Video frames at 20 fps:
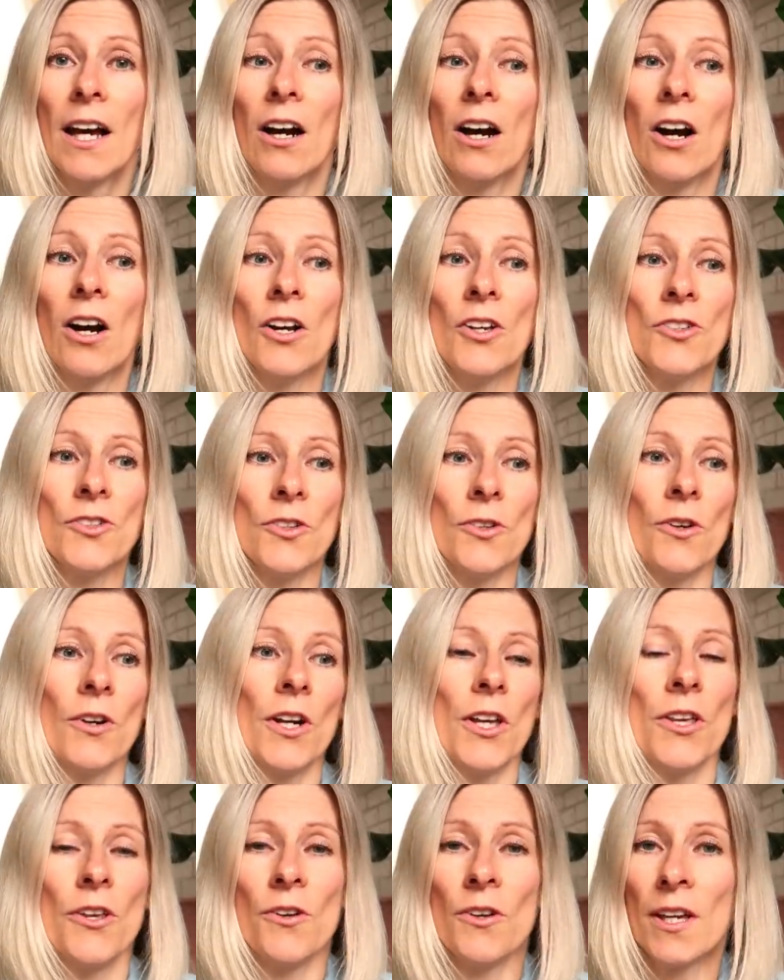
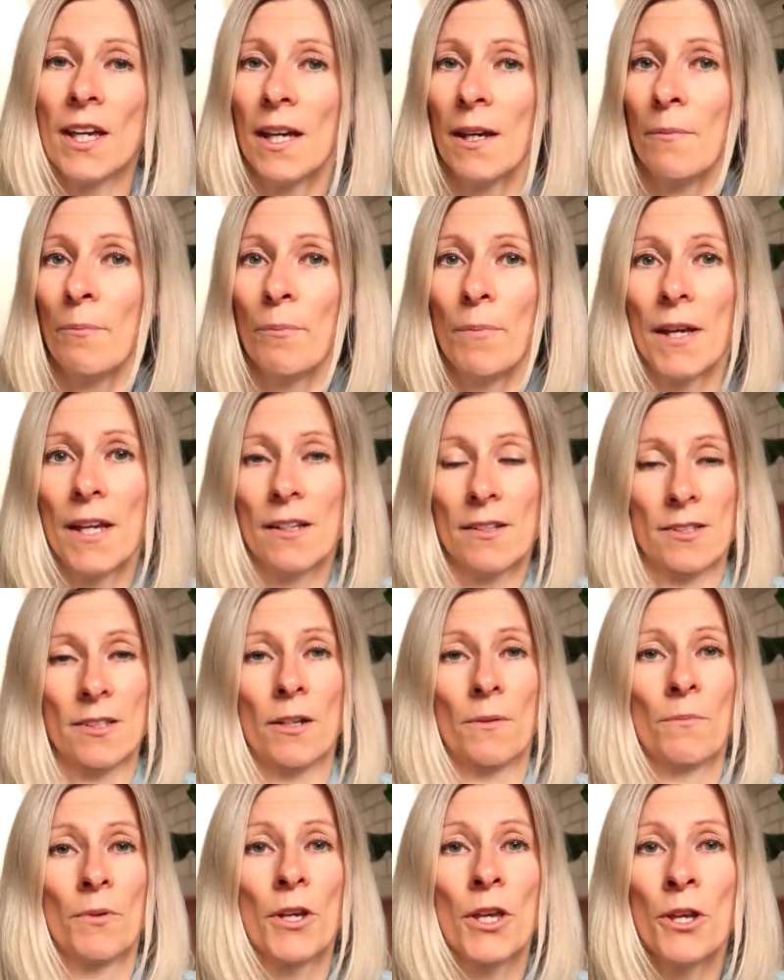Also, you can pick
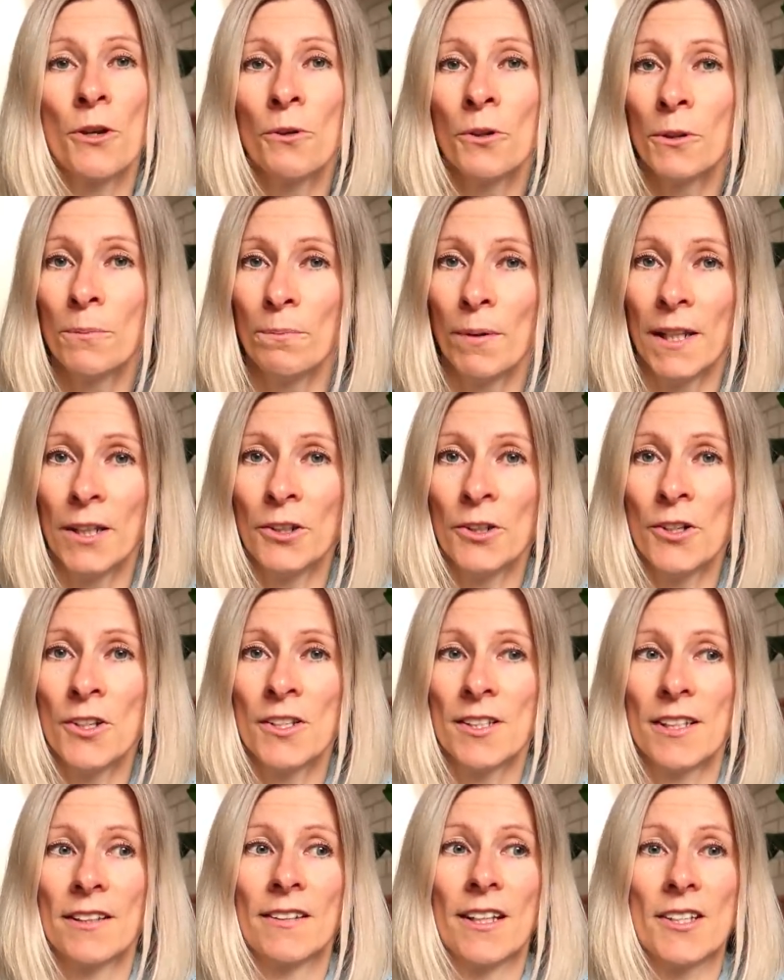some cute
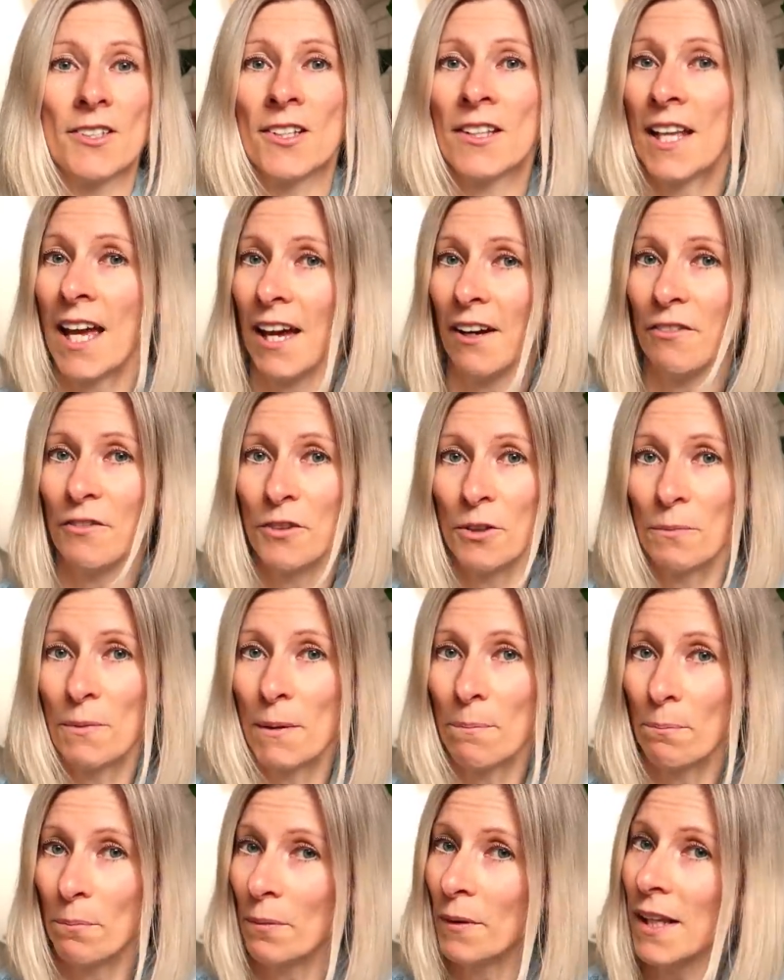patterns and doesn't have to
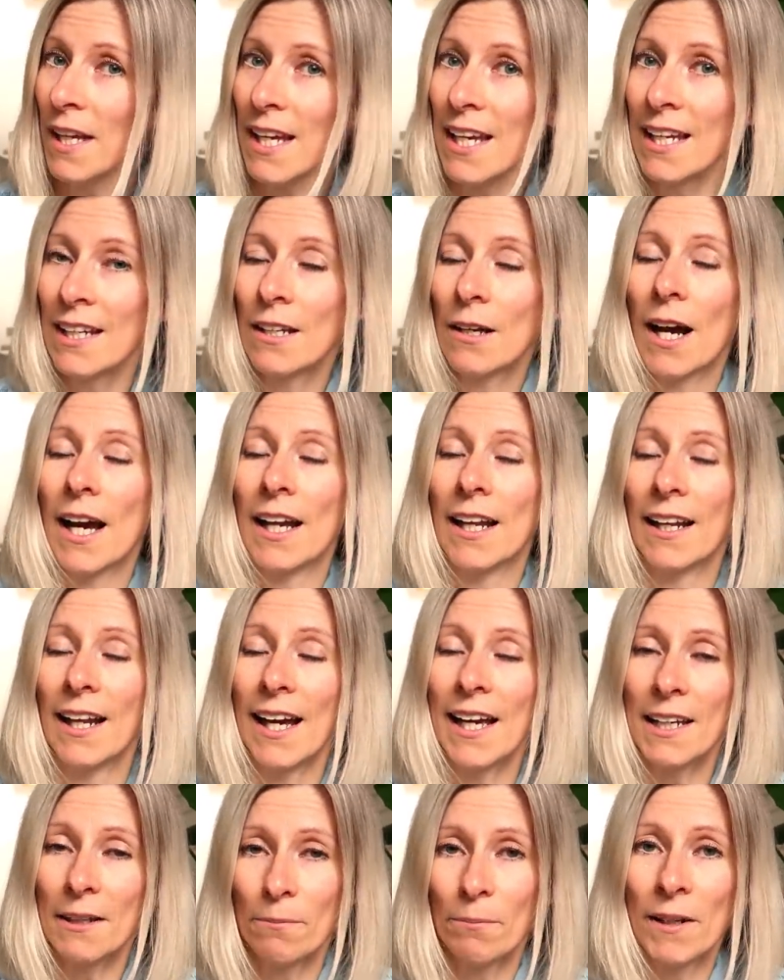be plain. I
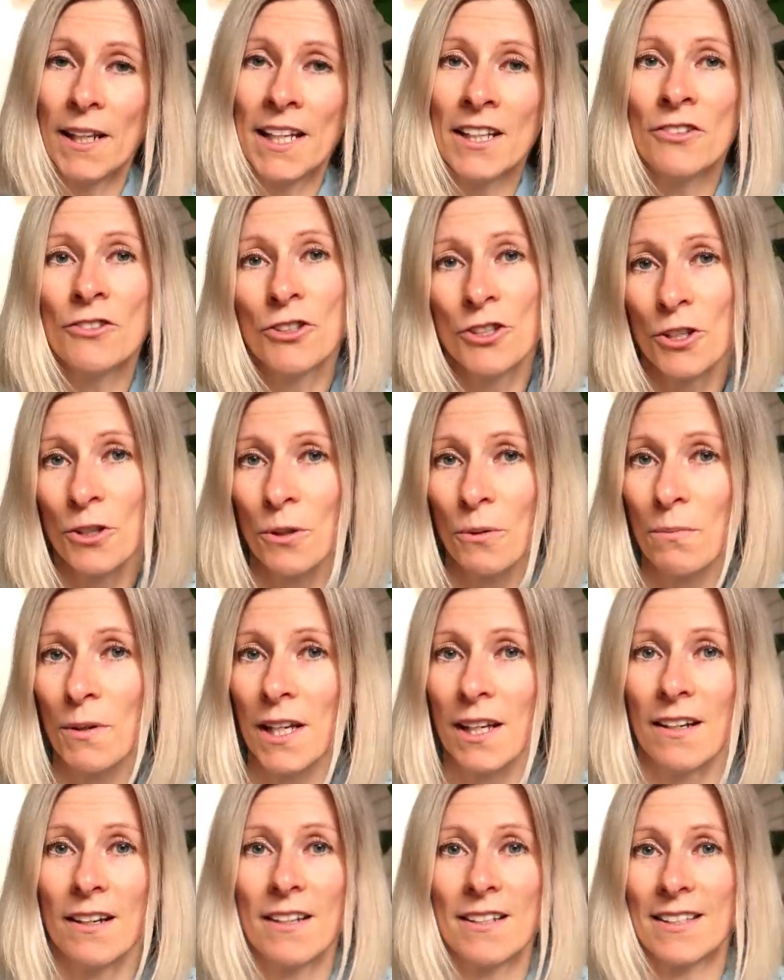like plain too
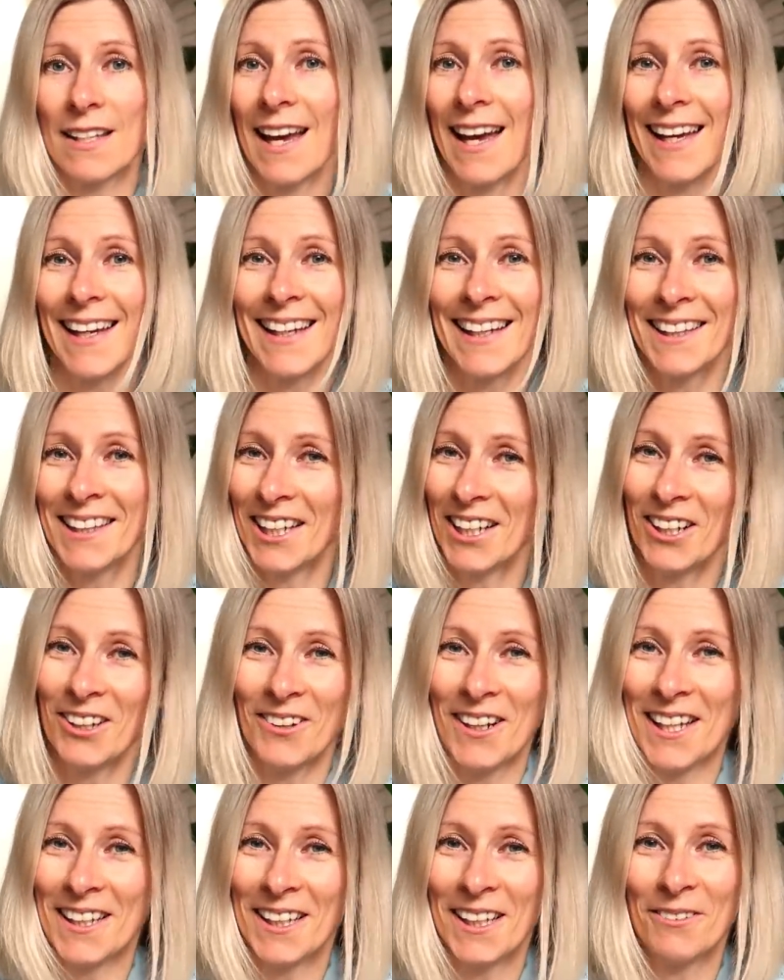because I can
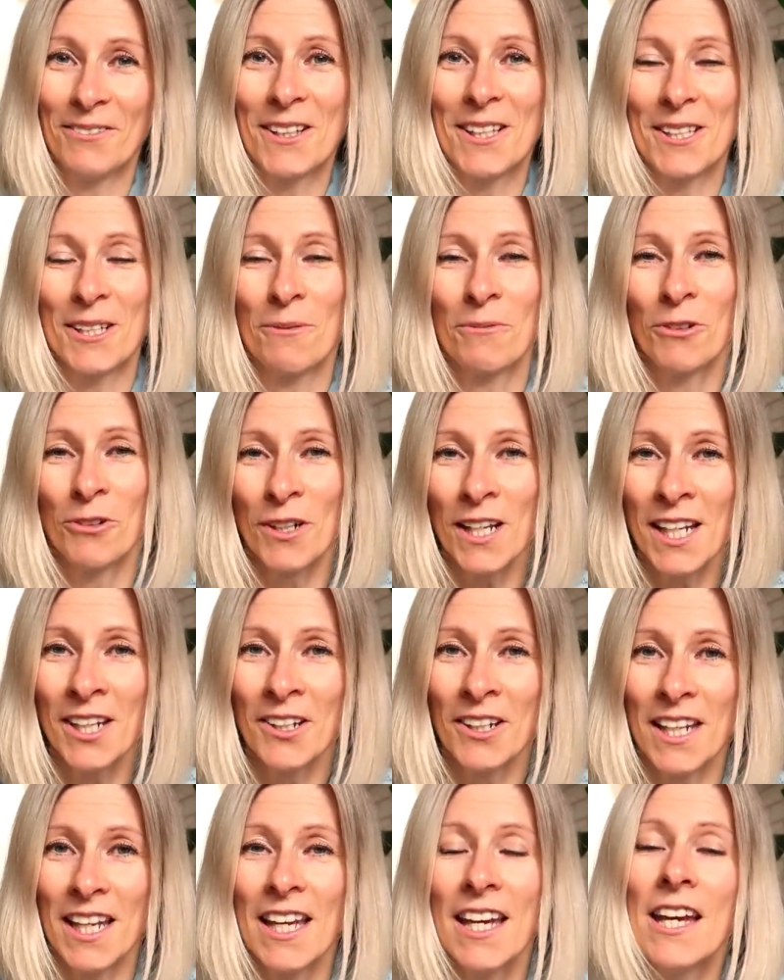decorate it with some
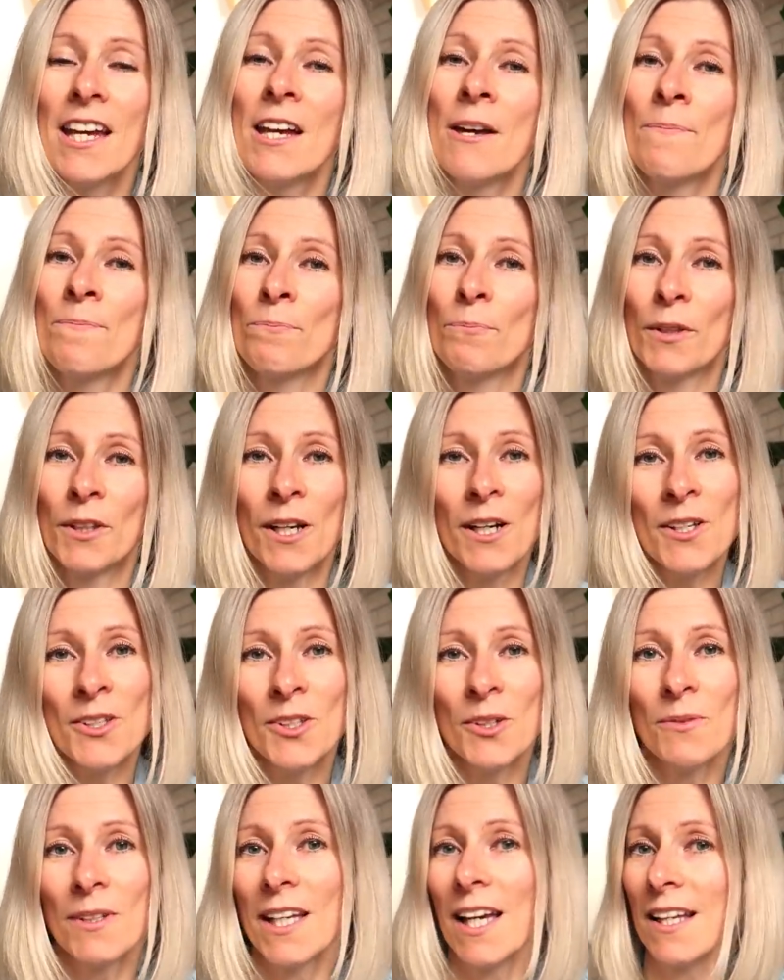greenery, but
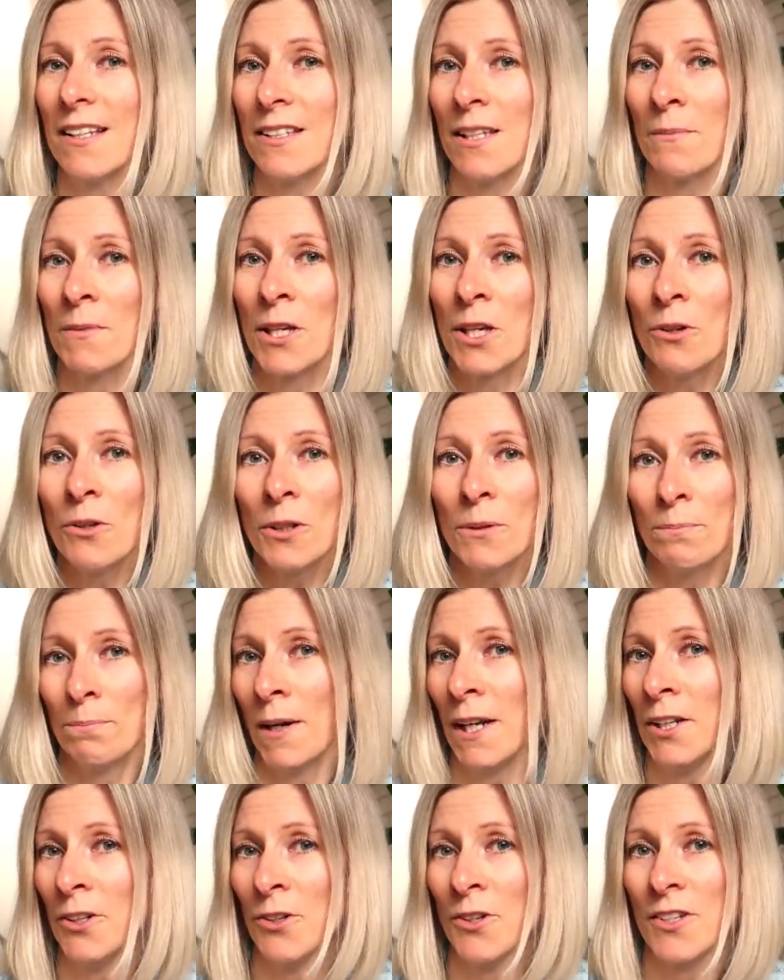also we get some cute
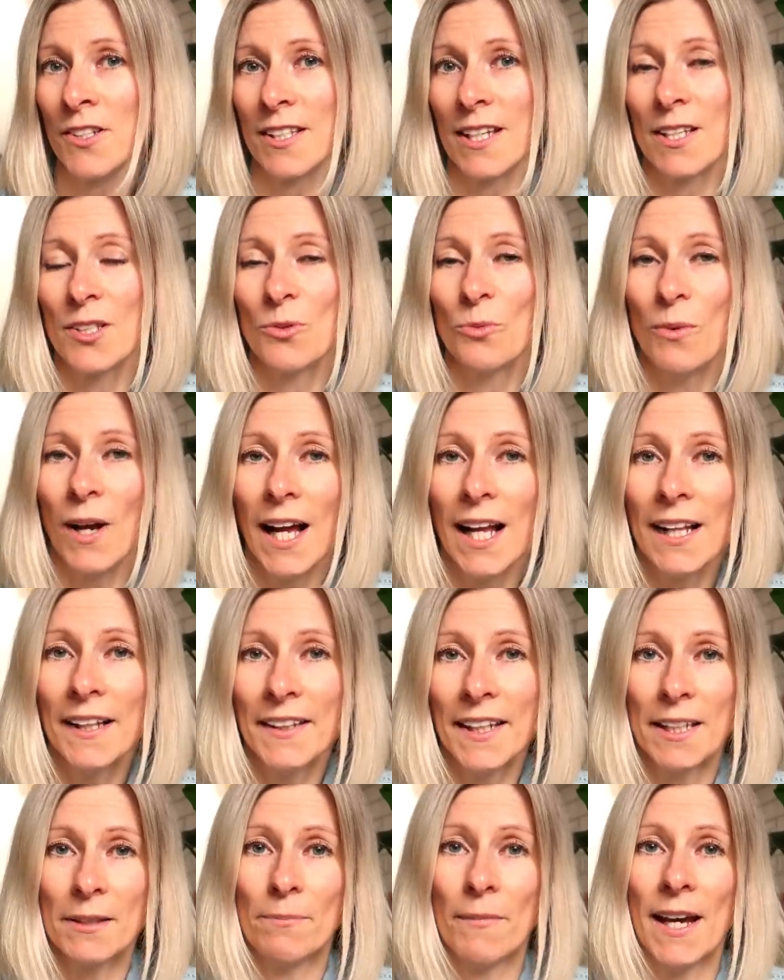patterns as well
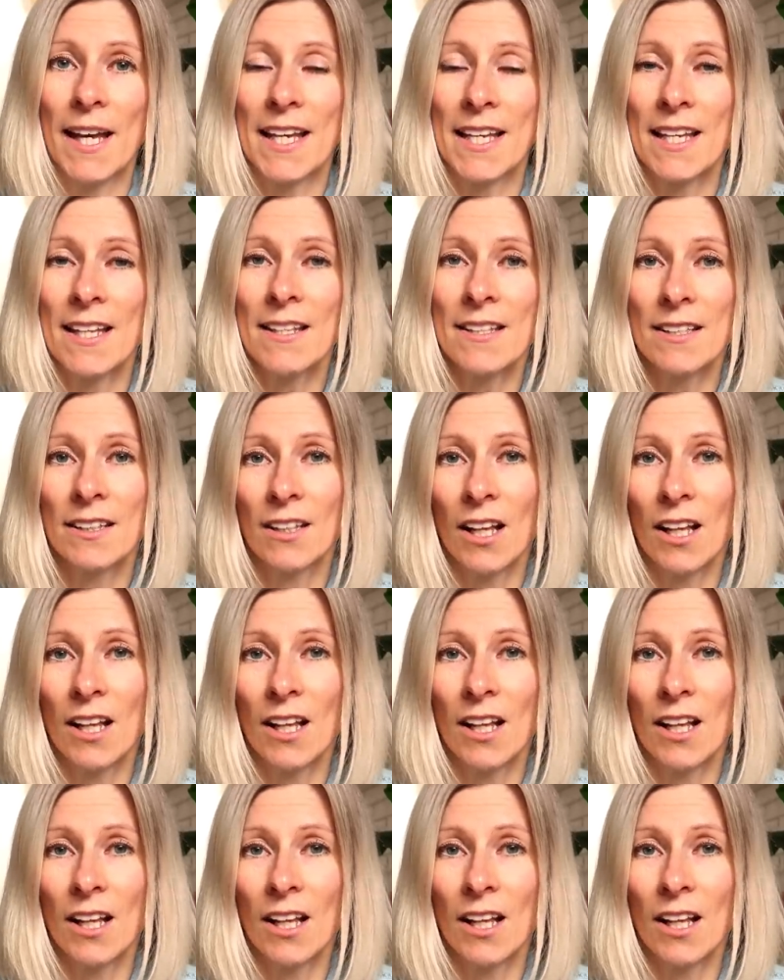that my kids